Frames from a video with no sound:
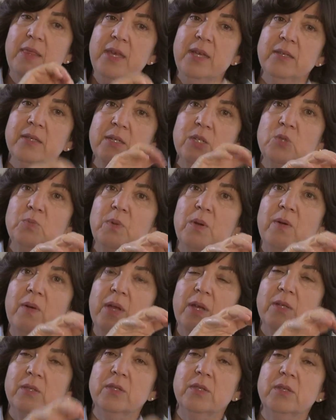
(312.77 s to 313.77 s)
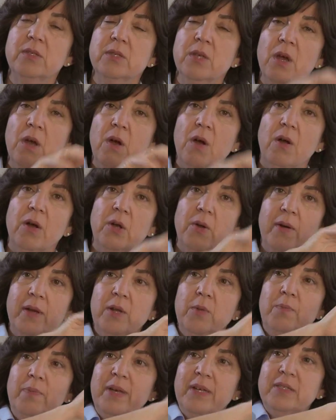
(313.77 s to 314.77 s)
these experiences are going
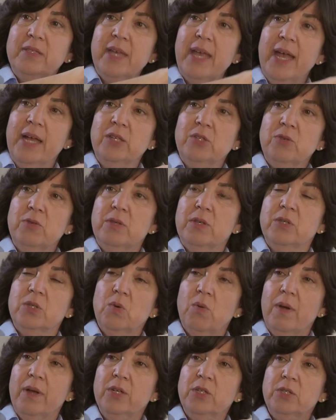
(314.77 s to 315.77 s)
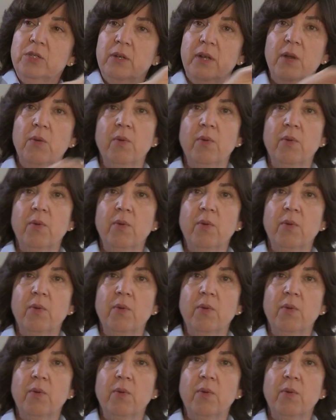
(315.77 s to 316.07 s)
to best answer this question.